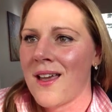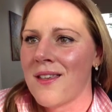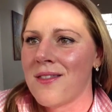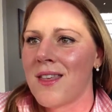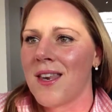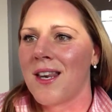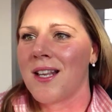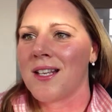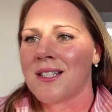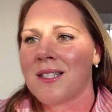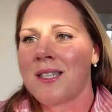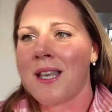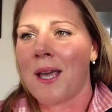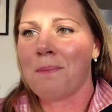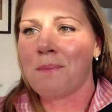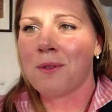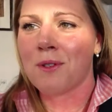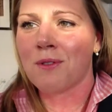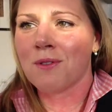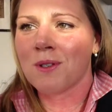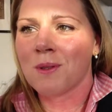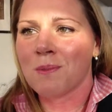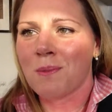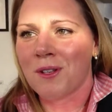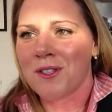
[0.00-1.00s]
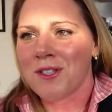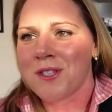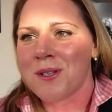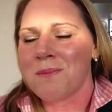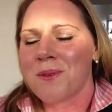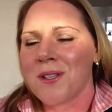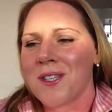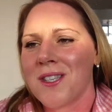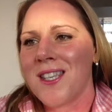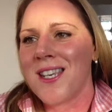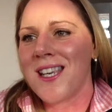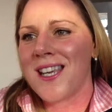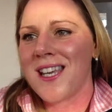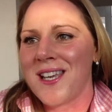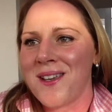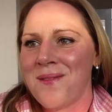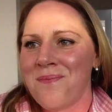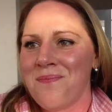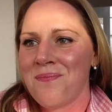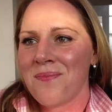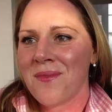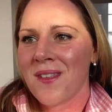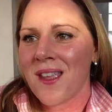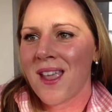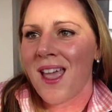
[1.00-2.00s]
that accepts responsibility
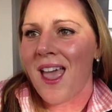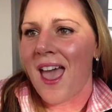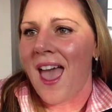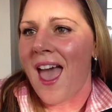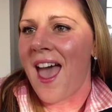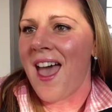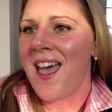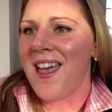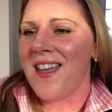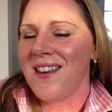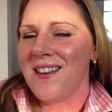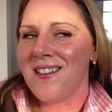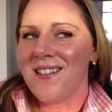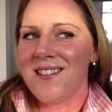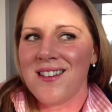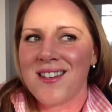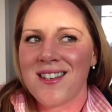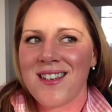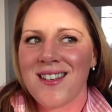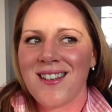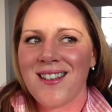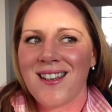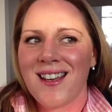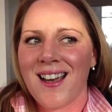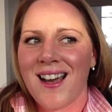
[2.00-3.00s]
and